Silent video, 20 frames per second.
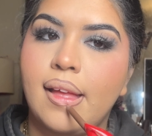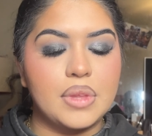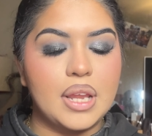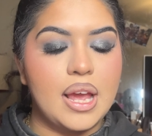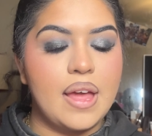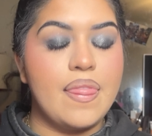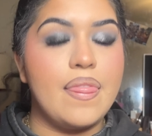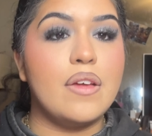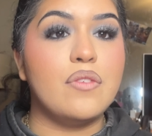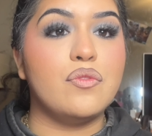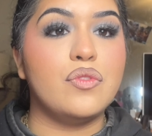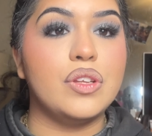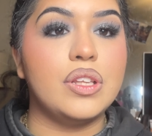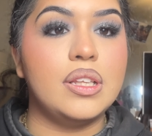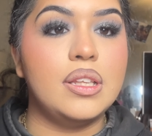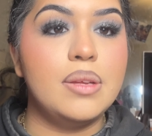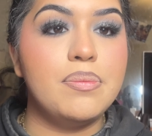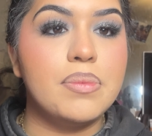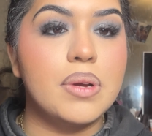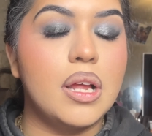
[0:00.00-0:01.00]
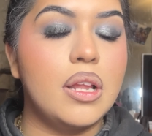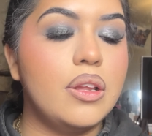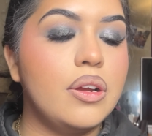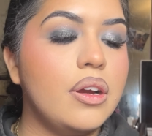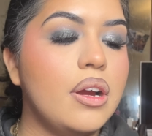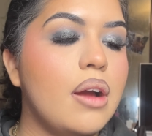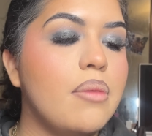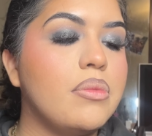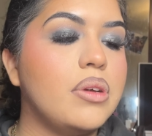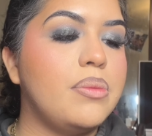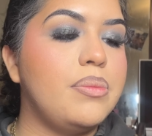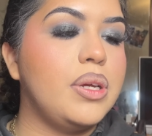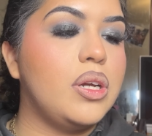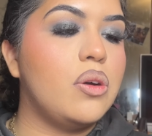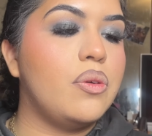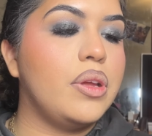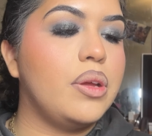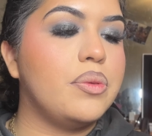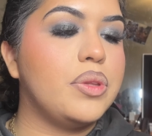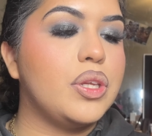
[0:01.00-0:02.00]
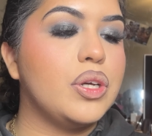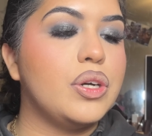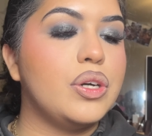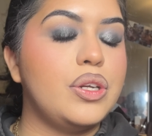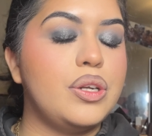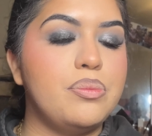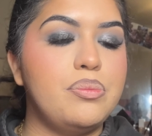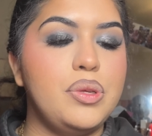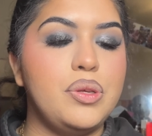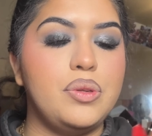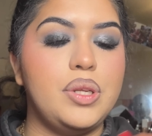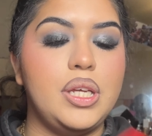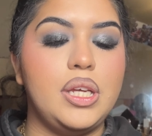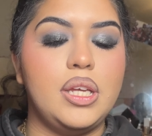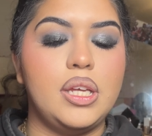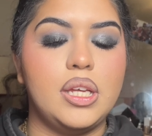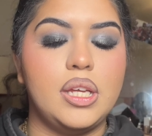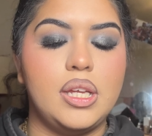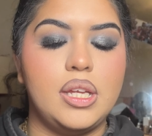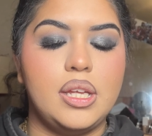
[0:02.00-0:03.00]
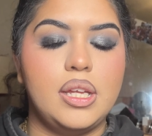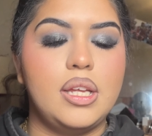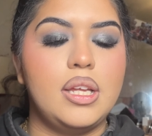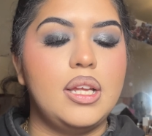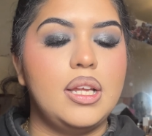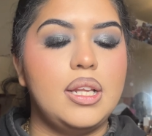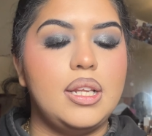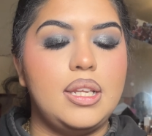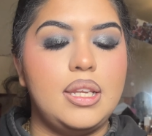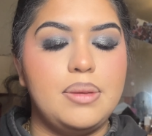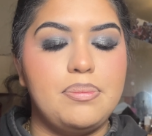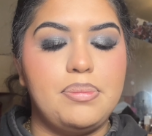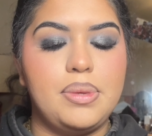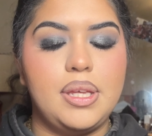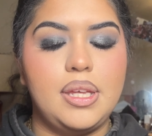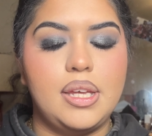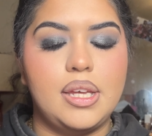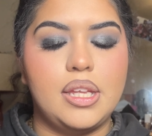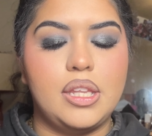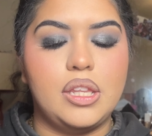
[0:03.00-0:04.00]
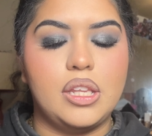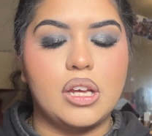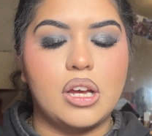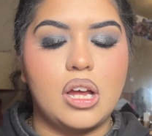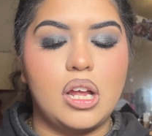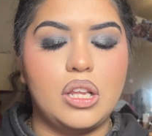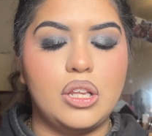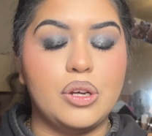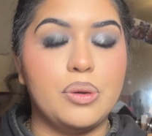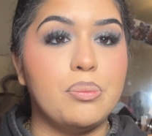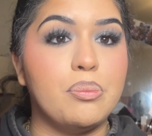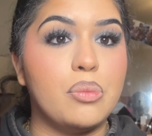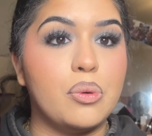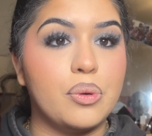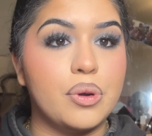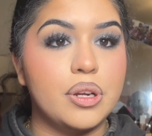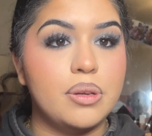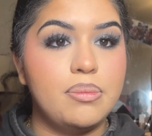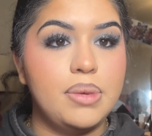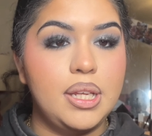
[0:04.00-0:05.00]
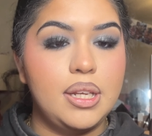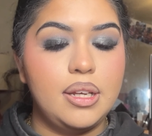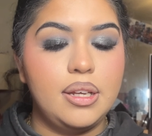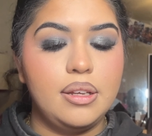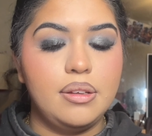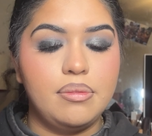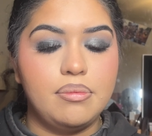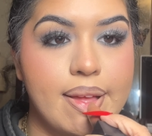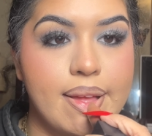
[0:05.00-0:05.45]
And then for the lip color, I'm going to be going with the Huda Beauty Lippy in the color Board Meeting.